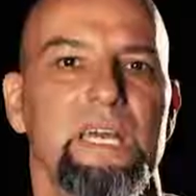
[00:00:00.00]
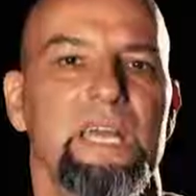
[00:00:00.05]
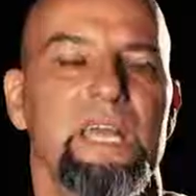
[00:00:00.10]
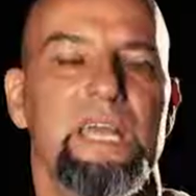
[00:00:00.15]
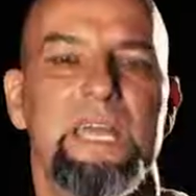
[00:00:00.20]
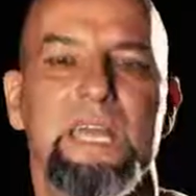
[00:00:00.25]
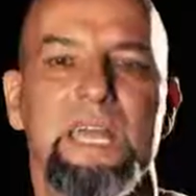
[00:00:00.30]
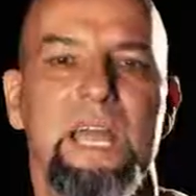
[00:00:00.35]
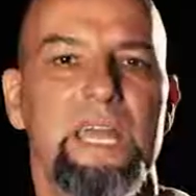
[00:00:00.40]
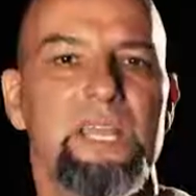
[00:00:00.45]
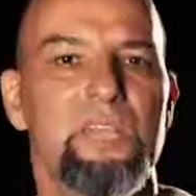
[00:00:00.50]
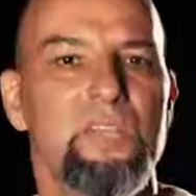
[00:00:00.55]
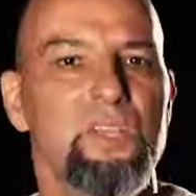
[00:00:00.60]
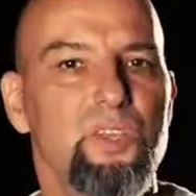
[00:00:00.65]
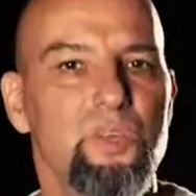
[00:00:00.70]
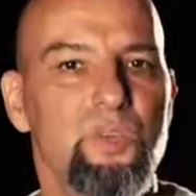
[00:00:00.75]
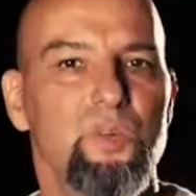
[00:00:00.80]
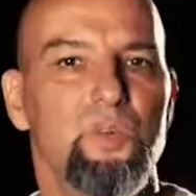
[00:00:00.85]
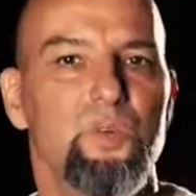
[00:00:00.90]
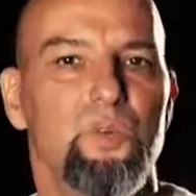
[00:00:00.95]
And I
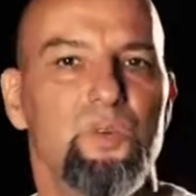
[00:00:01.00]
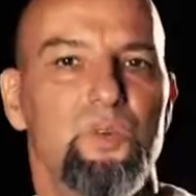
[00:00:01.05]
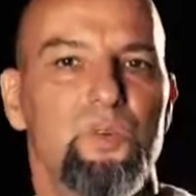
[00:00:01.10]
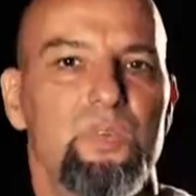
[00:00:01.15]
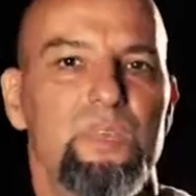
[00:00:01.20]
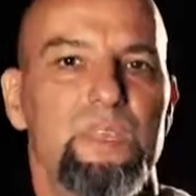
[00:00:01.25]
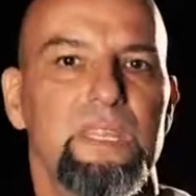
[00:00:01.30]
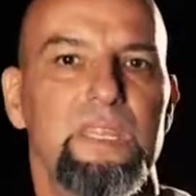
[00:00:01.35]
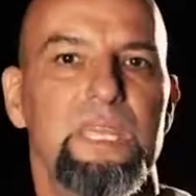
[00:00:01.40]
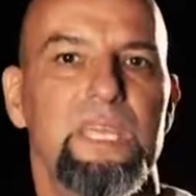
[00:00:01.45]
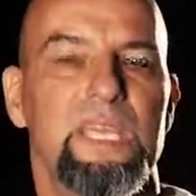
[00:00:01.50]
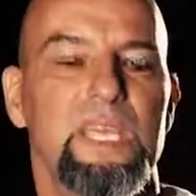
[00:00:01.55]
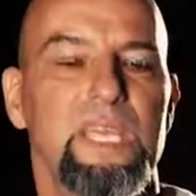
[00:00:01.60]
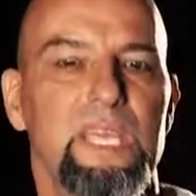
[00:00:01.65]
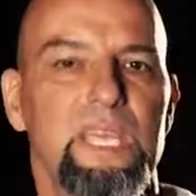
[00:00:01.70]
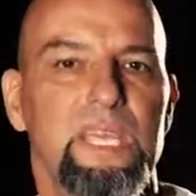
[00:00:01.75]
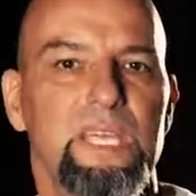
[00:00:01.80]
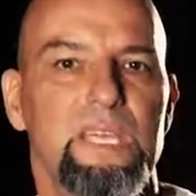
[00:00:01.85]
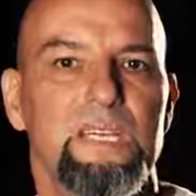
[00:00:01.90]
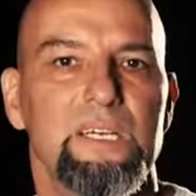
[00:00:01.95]
knew that
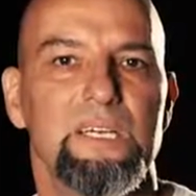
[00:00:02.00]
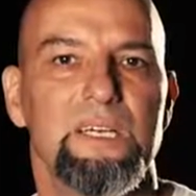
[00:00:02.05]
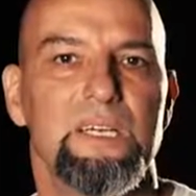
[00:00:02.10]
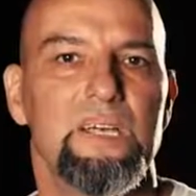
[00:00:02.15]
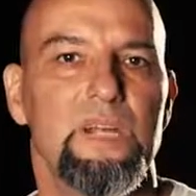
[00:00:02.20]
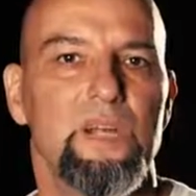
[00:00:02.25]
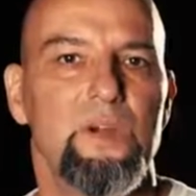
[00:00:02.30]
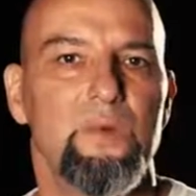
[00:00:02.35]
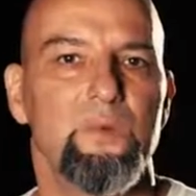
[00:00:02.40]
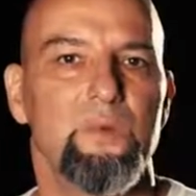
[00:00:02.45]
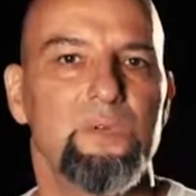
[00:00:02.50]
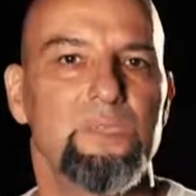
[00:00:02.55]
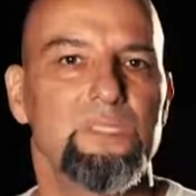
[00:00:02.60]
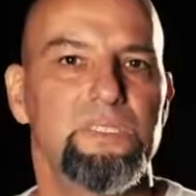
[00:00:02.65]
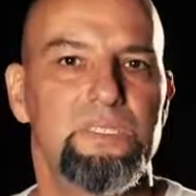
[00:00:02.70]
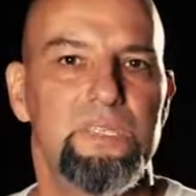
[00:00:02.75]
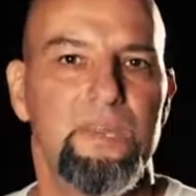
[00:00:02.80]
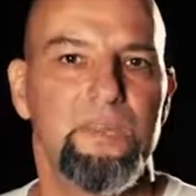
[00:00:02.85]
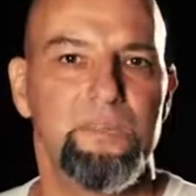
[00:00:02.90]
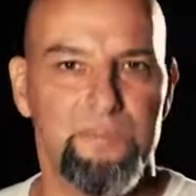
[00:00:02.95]
he
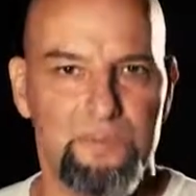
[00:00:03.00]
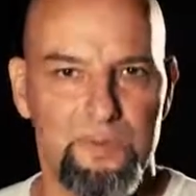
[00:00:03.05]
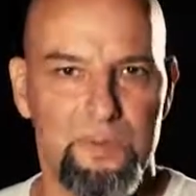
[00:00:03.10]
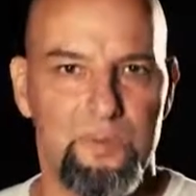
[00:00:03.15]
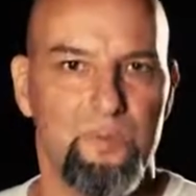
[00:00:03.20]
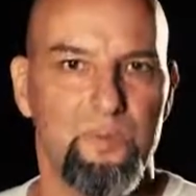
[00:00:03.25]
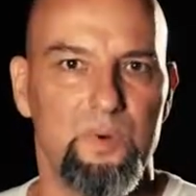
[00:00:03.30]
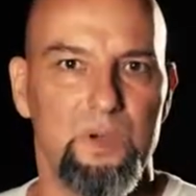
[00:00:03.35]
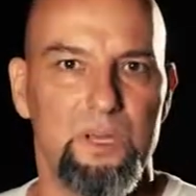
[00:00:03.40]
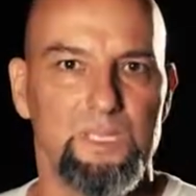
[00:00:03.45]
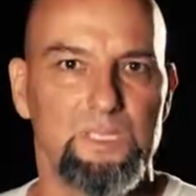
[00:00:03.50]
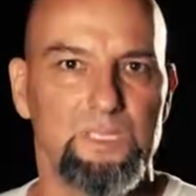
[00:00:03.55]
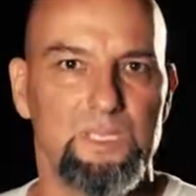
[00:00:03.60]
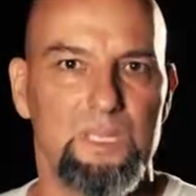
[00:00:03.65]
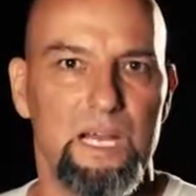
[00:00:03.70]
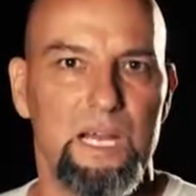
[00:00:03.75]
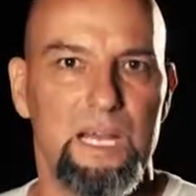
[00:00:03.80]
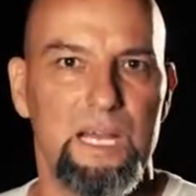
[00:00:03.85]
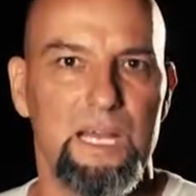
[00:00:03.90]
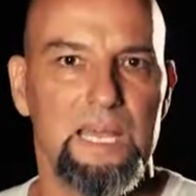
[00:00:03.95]
was
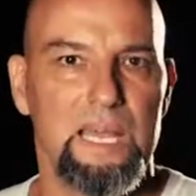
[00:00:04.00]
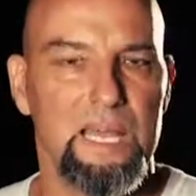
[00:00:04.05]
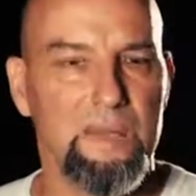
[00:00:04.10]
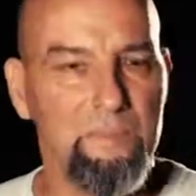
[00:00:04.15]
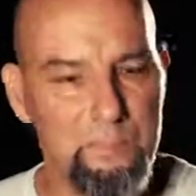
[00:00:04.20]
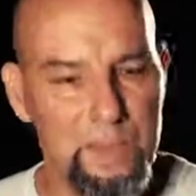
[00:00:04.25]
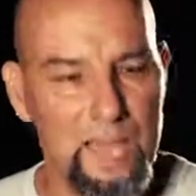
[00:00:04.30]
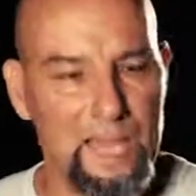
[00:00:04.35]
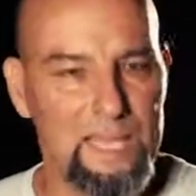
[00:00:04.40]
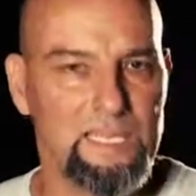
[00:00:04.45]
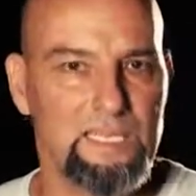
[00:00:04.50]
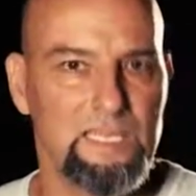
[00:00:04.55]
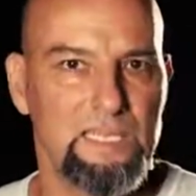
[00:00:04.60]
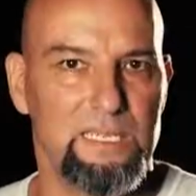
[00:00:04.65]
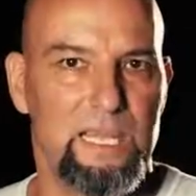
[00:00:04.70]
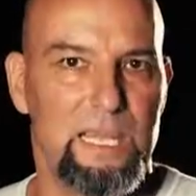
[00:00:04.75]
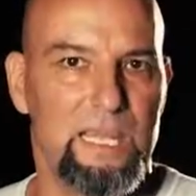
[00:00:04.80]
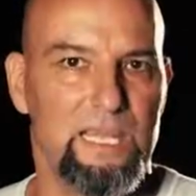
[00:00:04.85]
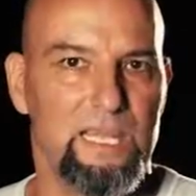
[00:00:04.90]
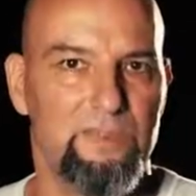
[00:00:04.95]

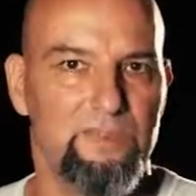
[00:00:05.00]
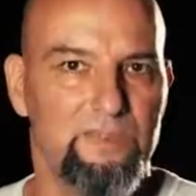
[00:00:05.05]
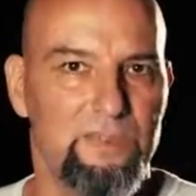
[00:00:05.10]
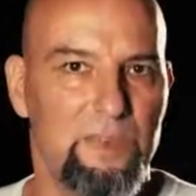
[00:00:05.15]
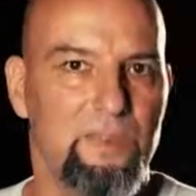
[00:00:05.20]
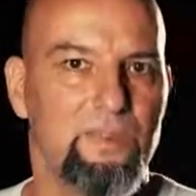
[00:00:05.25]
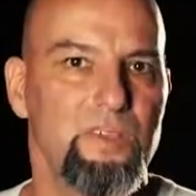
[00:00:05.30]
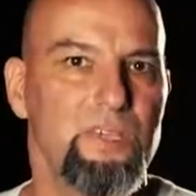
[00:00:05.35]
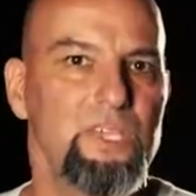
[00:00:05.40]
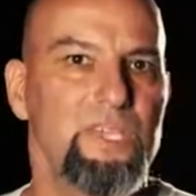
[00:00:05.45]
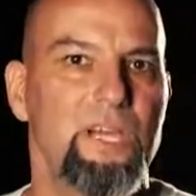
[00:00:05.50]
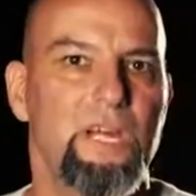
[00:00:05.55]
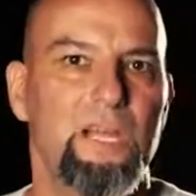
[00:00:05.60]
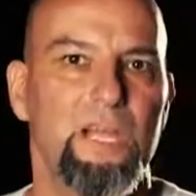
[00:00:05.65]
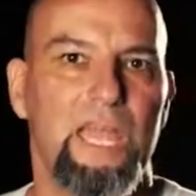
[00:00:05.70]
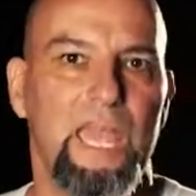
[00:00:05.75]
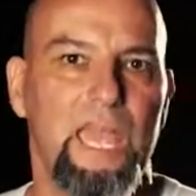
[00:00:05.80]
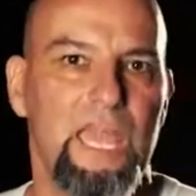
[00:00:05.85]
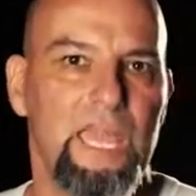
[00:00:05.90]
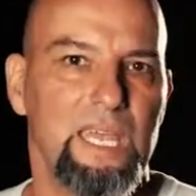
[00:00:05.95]
impacted at a very
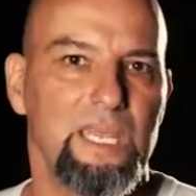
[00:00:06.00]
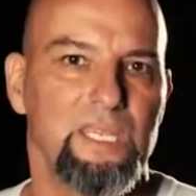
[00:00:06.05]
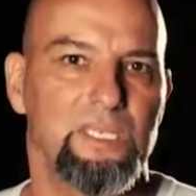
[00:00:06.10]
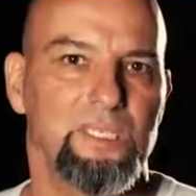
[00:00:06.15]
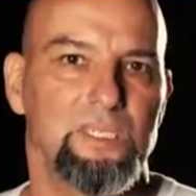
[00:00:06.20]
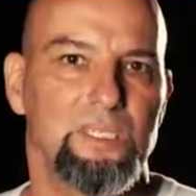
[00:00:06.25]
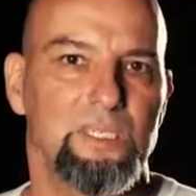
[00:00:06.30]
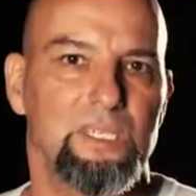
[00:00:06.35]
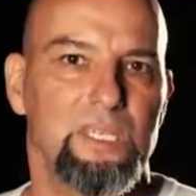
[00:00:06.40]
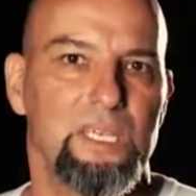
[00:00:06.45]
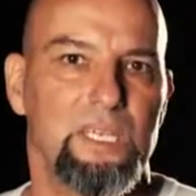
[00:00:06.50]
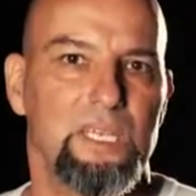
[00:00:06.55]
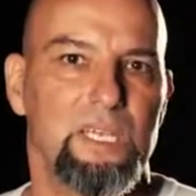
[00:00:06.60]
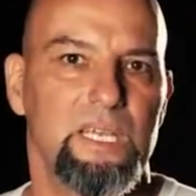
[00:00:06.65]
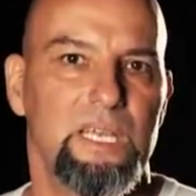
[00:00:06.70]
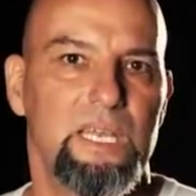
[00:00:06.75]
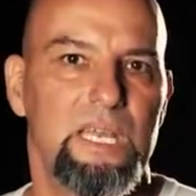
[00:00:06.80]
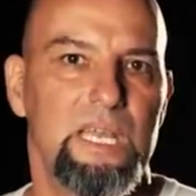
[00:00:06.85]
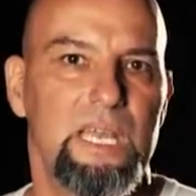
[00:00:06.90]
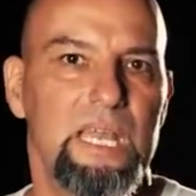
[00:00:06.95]
young age,
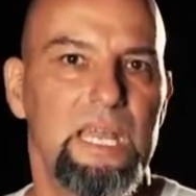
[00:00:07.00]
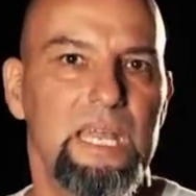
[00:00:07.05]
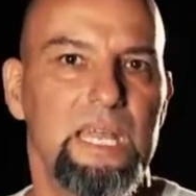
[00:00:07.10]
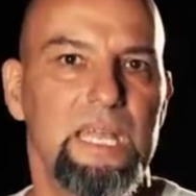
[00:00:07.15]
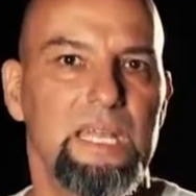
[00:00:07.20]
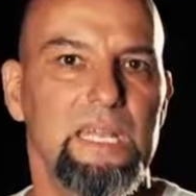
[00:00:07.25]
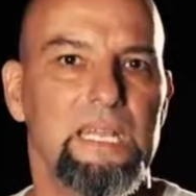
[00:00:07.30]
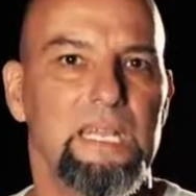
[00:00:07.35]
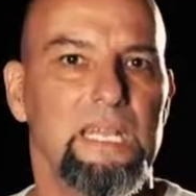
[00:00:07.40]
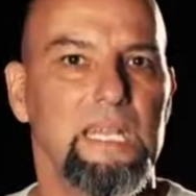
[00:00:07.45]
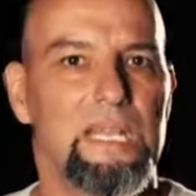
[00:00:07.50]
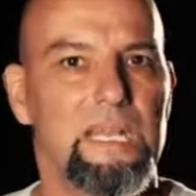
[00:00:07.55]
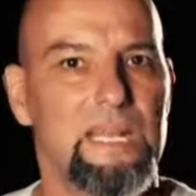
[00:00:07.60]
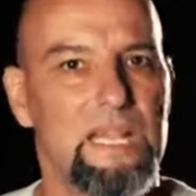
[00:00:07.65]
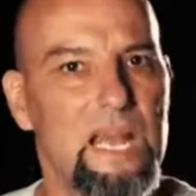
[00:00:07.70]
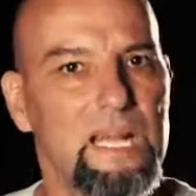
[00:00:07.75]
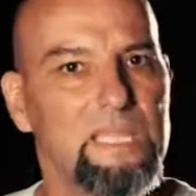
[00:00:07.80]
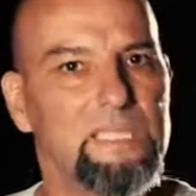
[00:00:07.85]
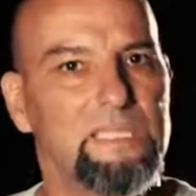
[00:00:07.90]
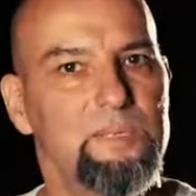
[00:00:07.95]
and it
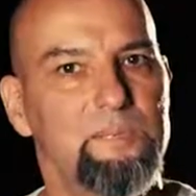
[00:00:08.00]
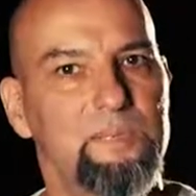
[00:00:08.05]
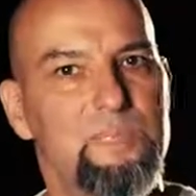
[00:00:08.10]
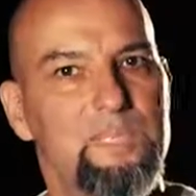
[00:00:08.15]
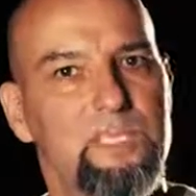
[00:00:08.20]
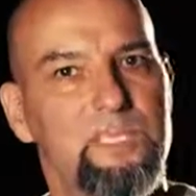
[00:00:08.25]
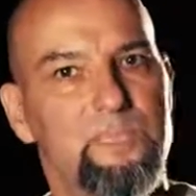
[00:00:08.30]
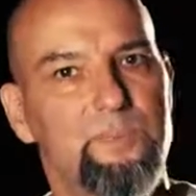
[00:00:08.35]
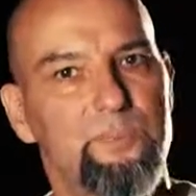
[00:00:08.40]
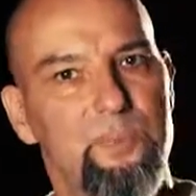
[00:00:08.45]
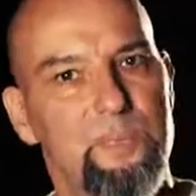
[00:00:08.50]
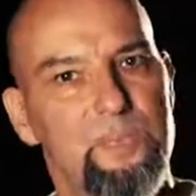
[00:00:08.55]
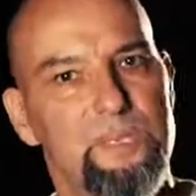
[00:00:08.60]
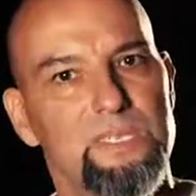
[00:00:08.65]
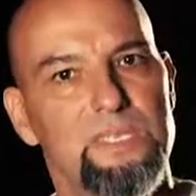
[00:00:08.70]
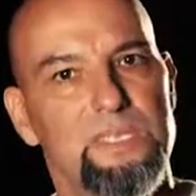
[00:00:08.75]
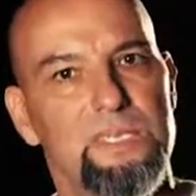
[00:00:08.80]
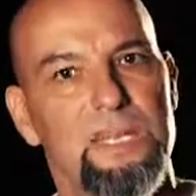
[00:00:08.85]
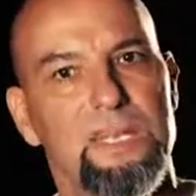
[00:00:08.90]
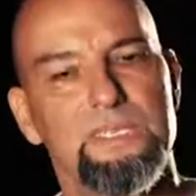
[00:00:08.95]
locked him in this
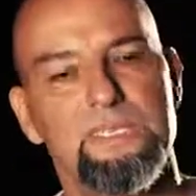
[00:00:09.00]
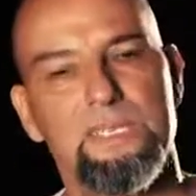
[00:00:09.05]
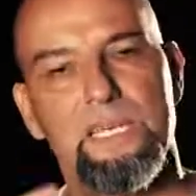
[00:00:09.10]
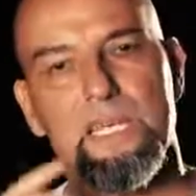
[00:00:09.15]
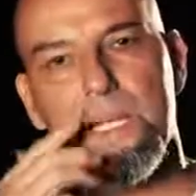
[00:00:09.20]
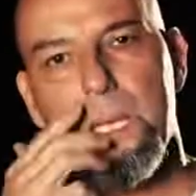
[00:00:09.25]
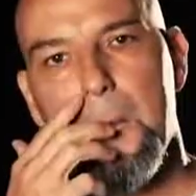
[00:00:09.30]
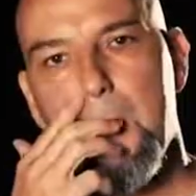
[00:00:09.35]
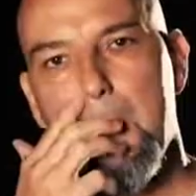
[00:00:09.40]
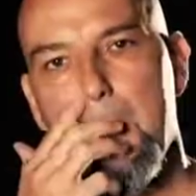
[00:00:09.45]
prison. I said,